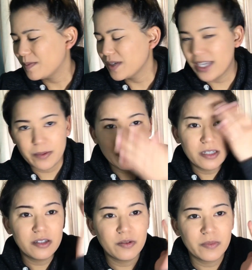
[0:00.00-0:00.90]
But yeah, I'm going
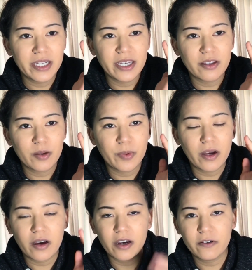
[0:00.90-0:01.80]
to do my other
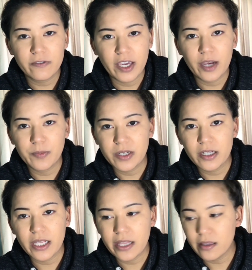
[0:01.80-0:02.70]
brow off
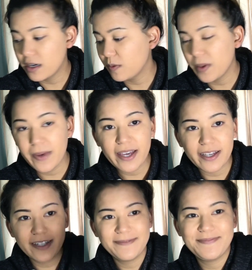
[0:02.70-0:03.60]
camera and then I'll be back.